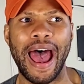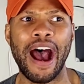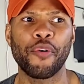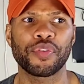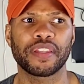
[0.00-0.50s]

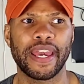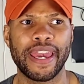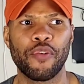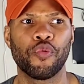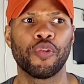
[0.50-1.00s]
I'll
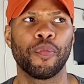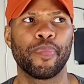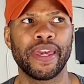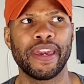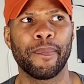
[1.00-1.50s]
say will
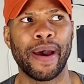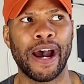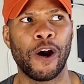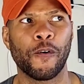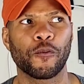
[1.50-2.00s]
be
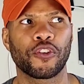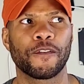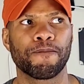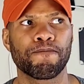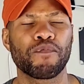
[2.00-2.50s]
about
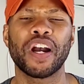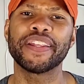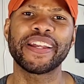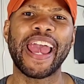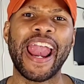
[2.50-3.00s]

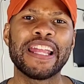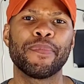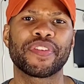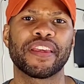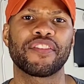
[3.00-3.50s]
another
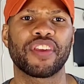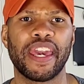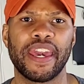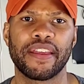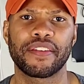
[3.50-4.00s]
80%
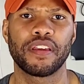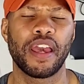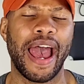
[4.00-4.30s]
chance.